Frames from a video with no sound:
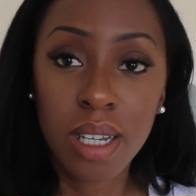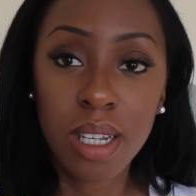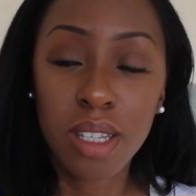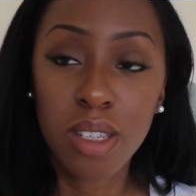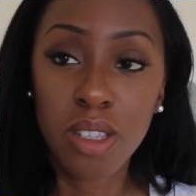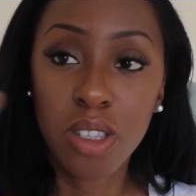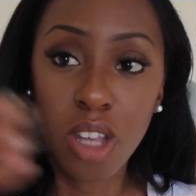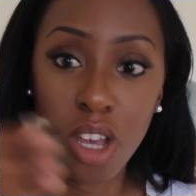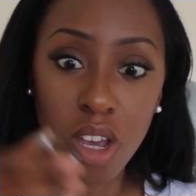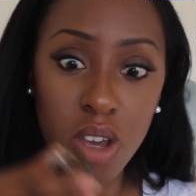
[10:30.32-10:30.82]

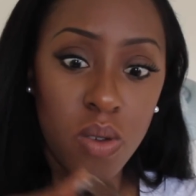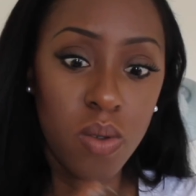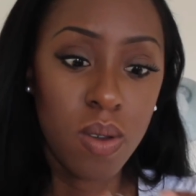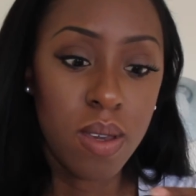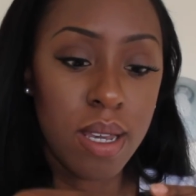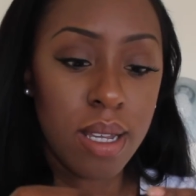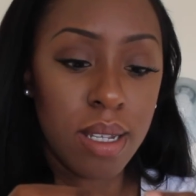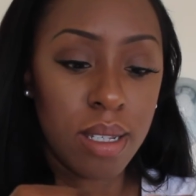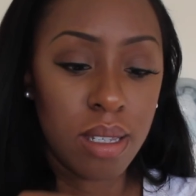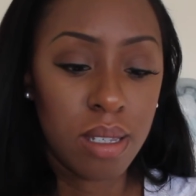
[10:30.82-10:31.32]
So
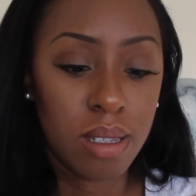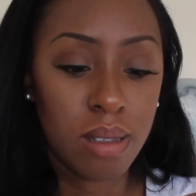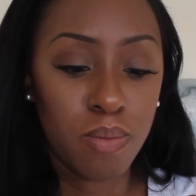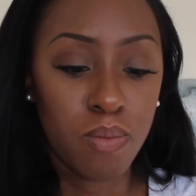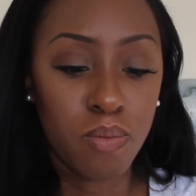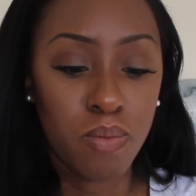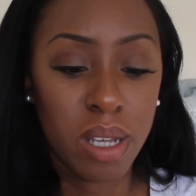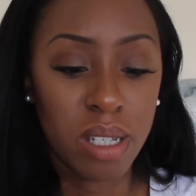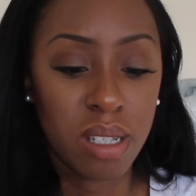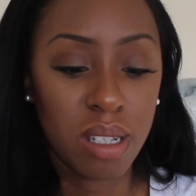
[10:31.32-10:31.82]
it's
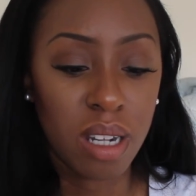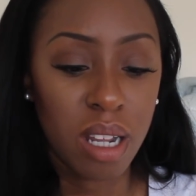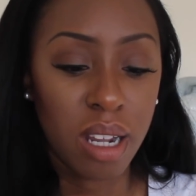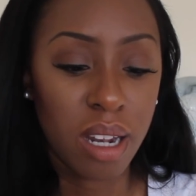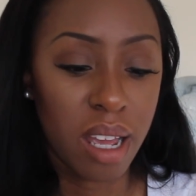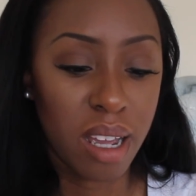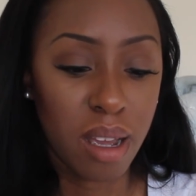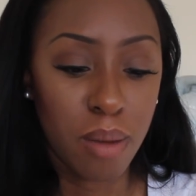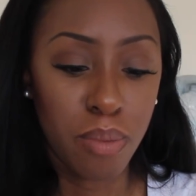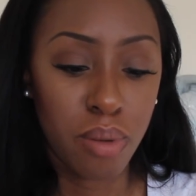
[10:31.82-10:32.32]
basically
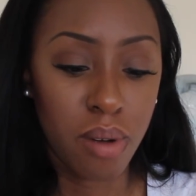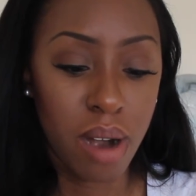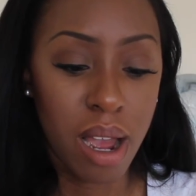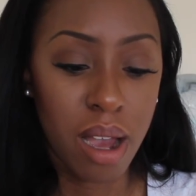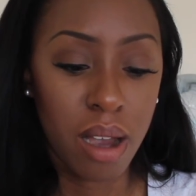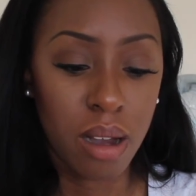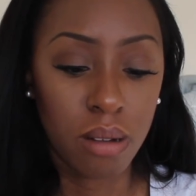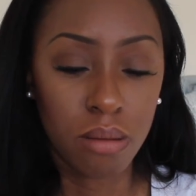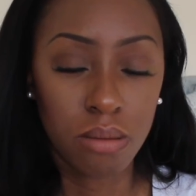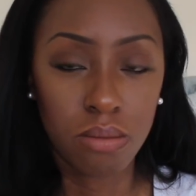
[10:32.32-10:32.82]
like a
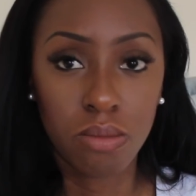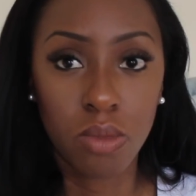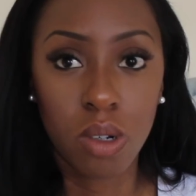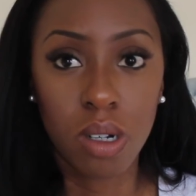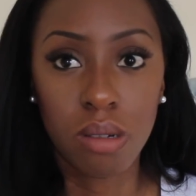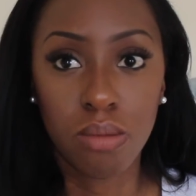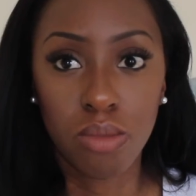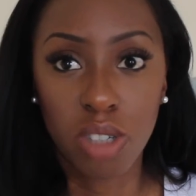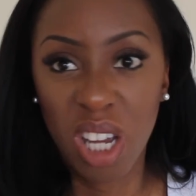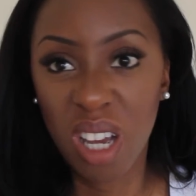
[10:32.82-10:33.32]
brow,
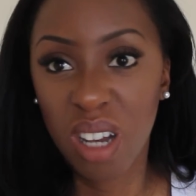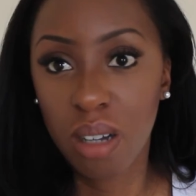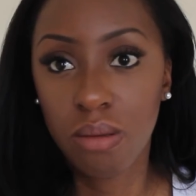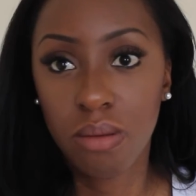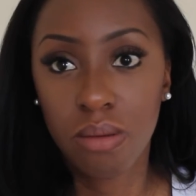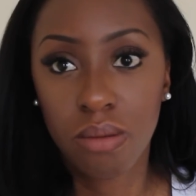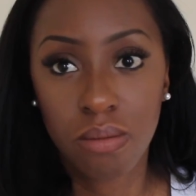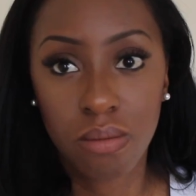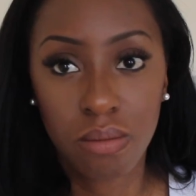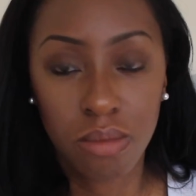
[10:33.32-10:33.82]
gel?
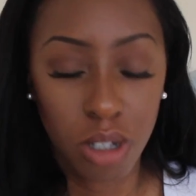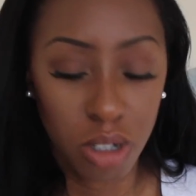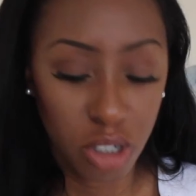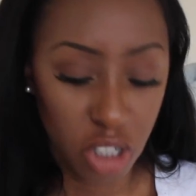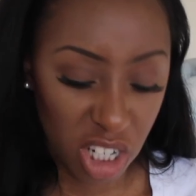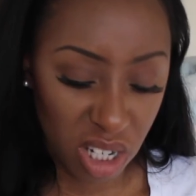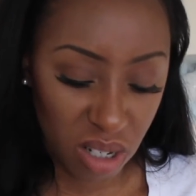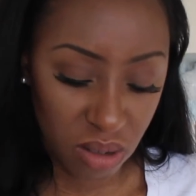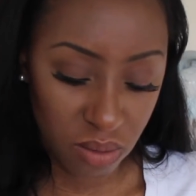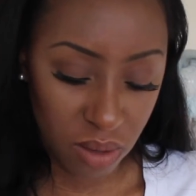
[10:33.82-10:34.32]
Not
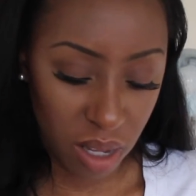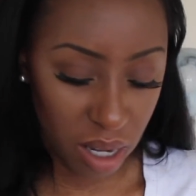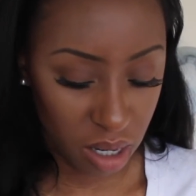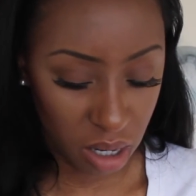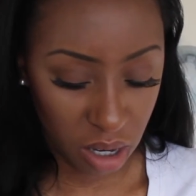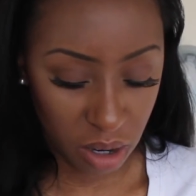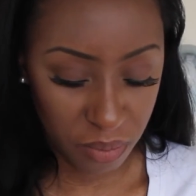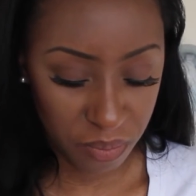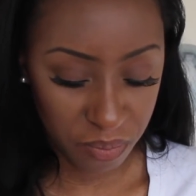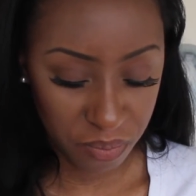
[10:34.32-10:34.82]
gel, I don't
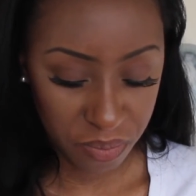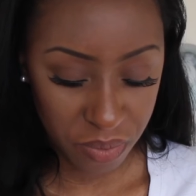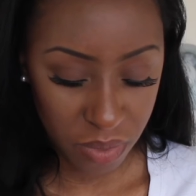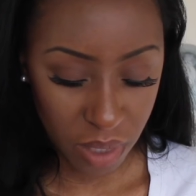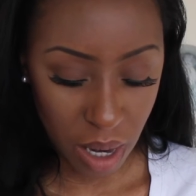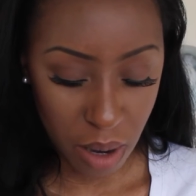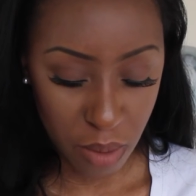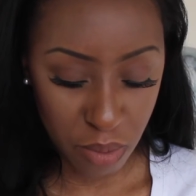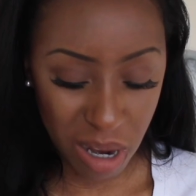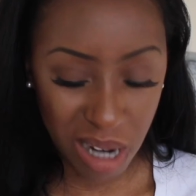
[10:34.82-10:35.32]
know.
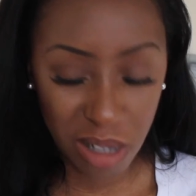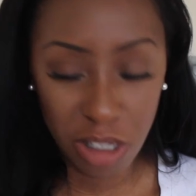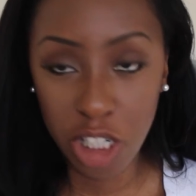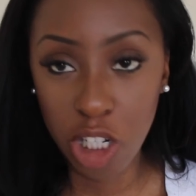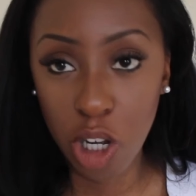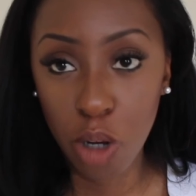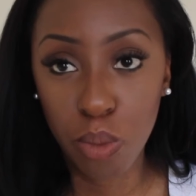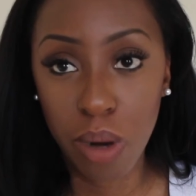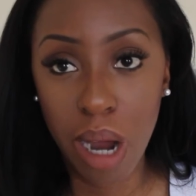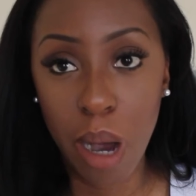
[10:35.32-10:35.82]
Brow
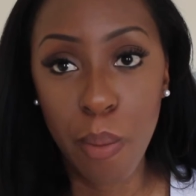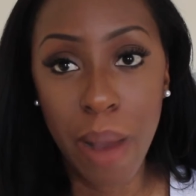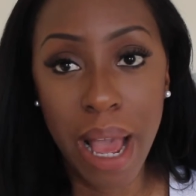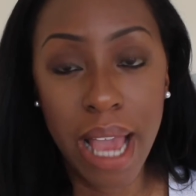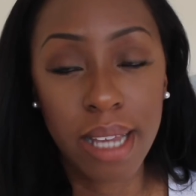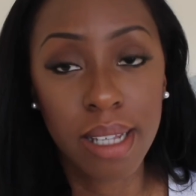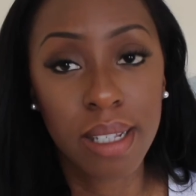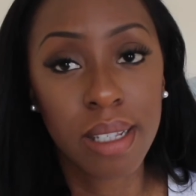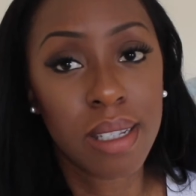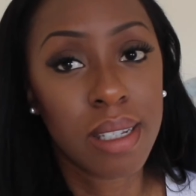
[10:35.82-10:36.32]
gel, brow
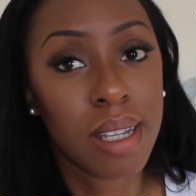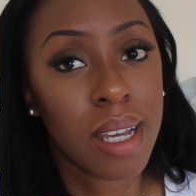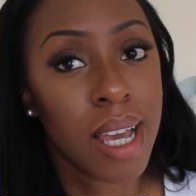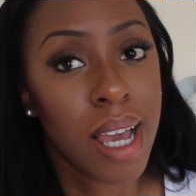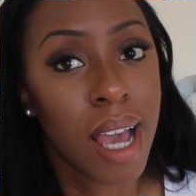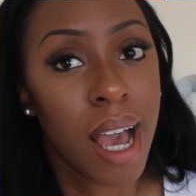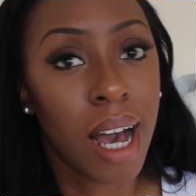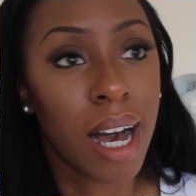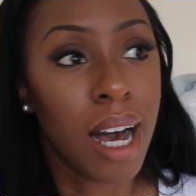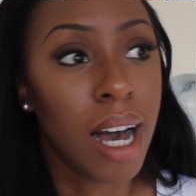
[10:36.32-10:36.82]
paste.
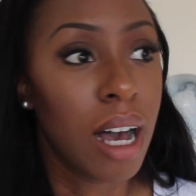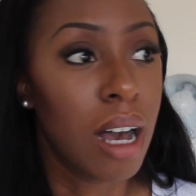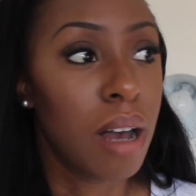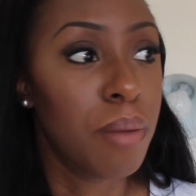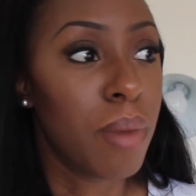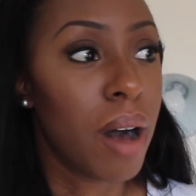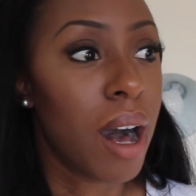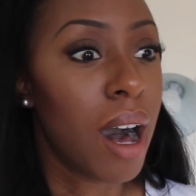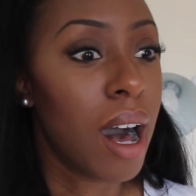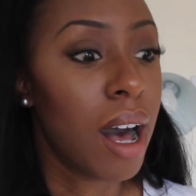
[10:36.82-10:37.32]

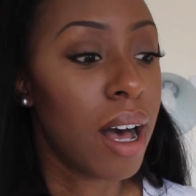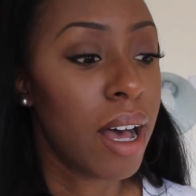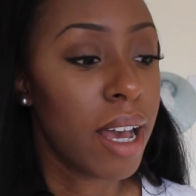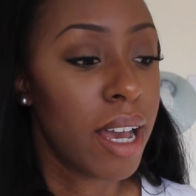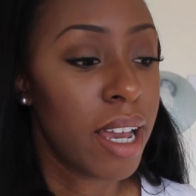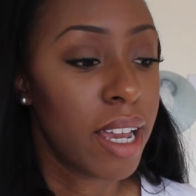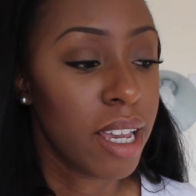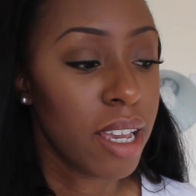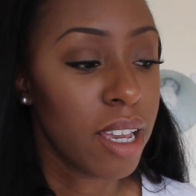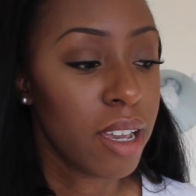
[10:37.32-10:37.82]

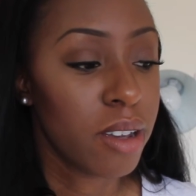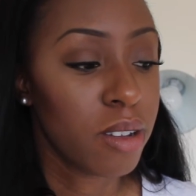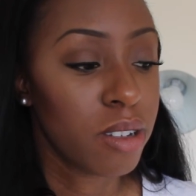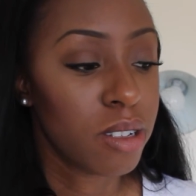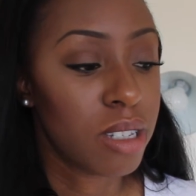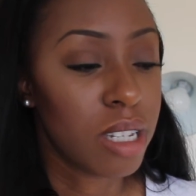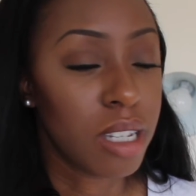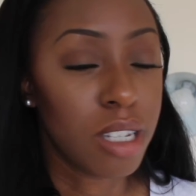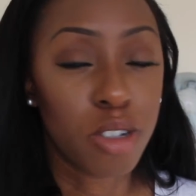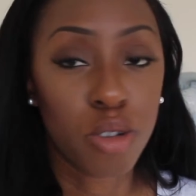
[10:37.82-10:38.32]
I
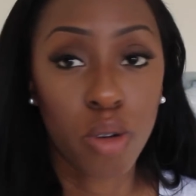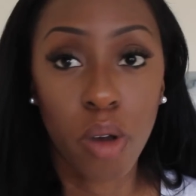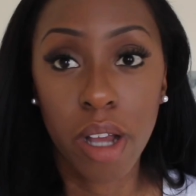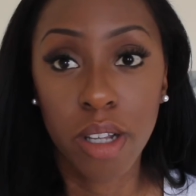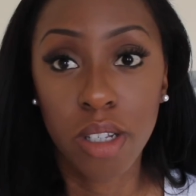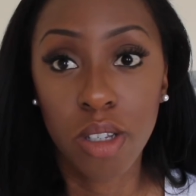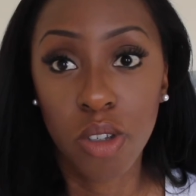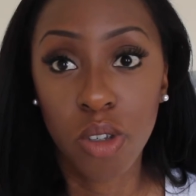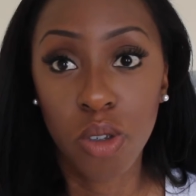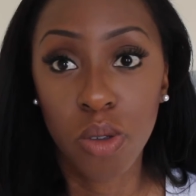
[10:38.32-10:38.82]
did try
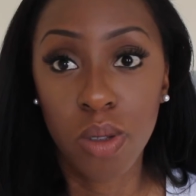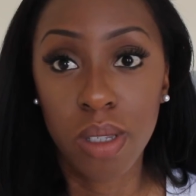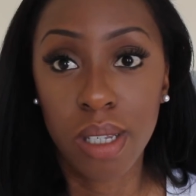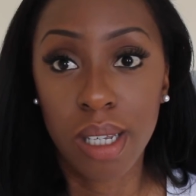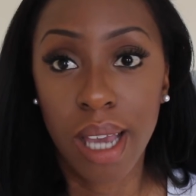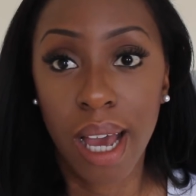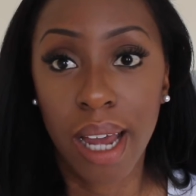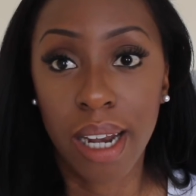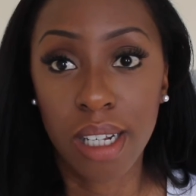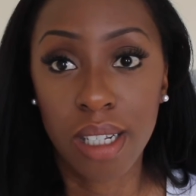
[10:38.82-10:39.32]
to use
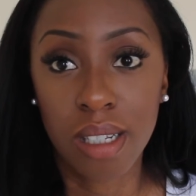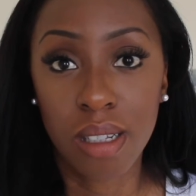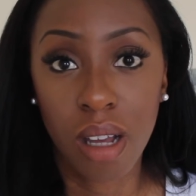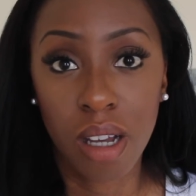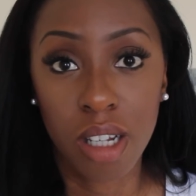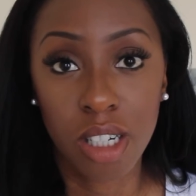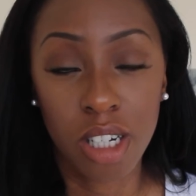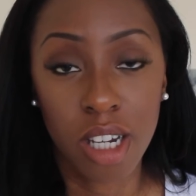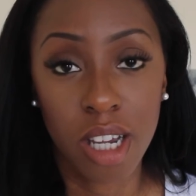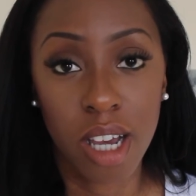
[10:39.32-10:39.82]
the
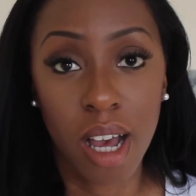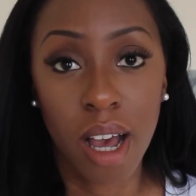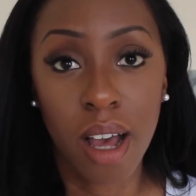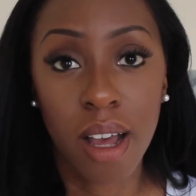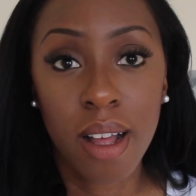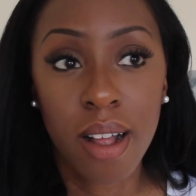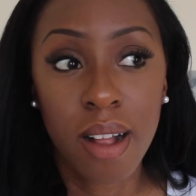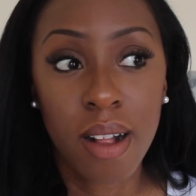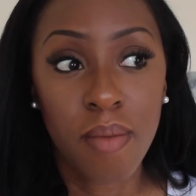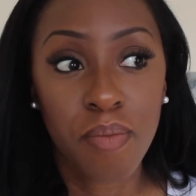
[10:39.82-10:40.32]
Anastasia
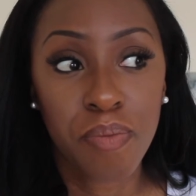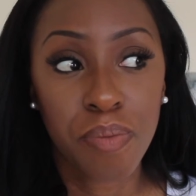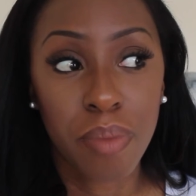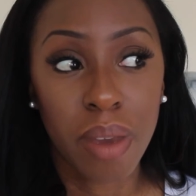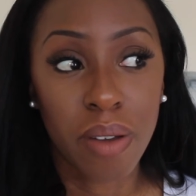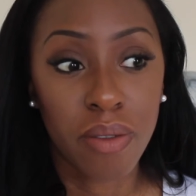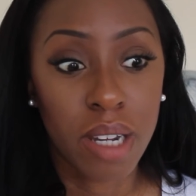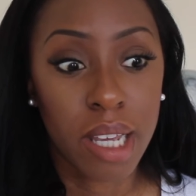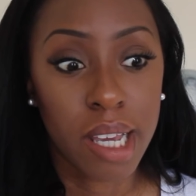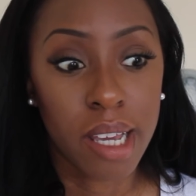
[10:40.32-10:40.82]

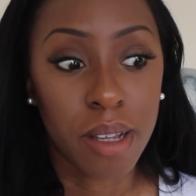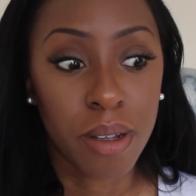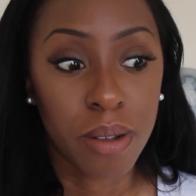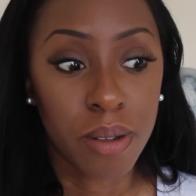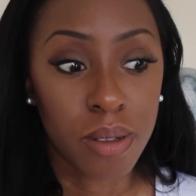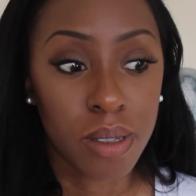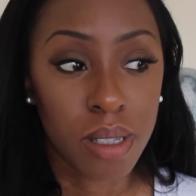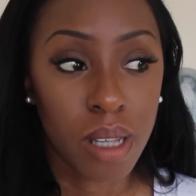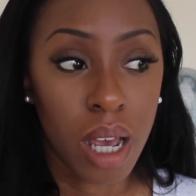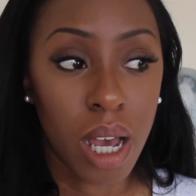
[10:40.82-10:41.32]
Beverly
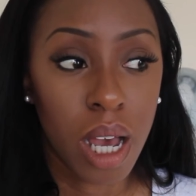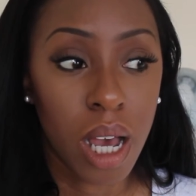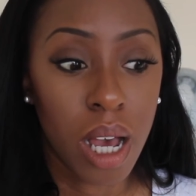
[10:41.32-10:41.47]
Hills